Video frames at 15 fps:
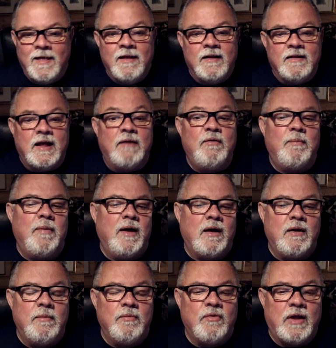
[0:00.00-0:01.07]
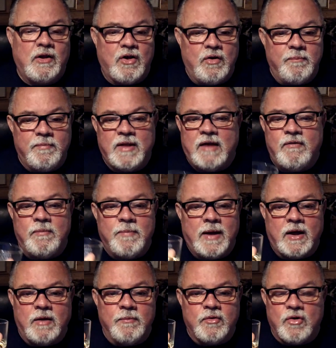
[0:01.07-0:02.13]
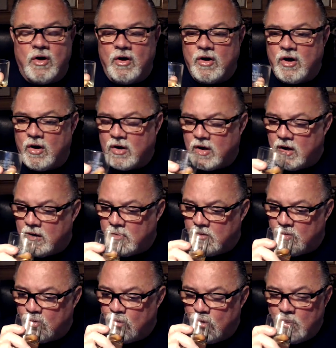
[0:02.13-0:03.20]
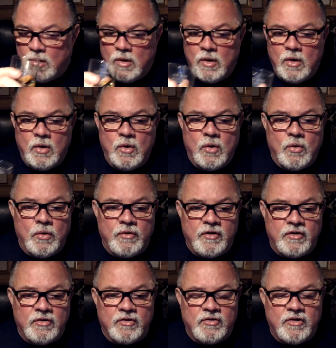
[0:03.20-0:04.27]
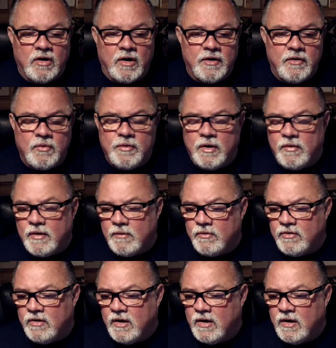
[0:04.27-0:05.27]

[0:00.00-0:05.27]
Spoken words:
David Beckham's got a cocker. Or is it just died? Oh no, that was